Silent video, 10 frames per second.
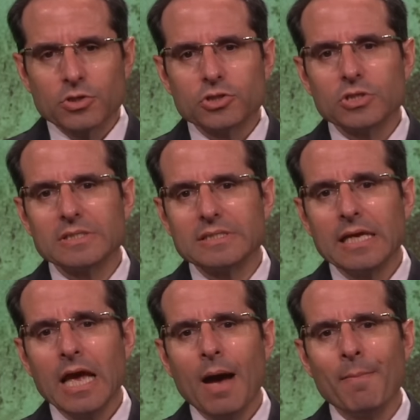
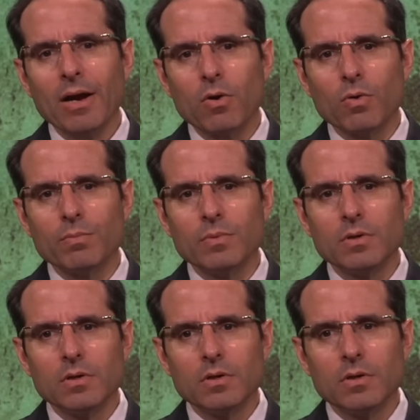shezeh hamakom
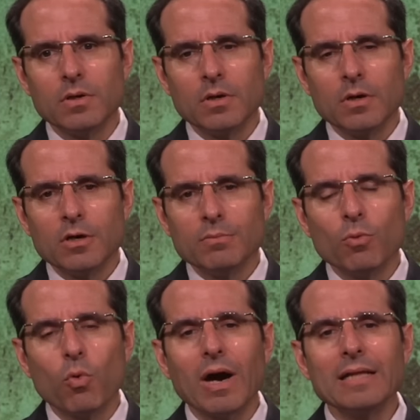
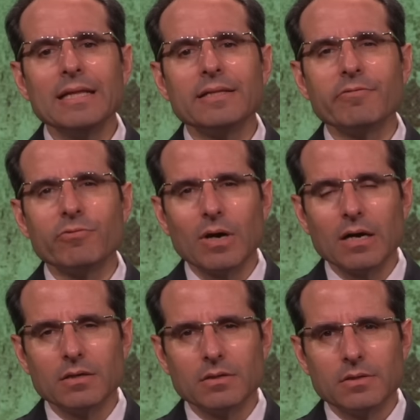muchan lenevuah.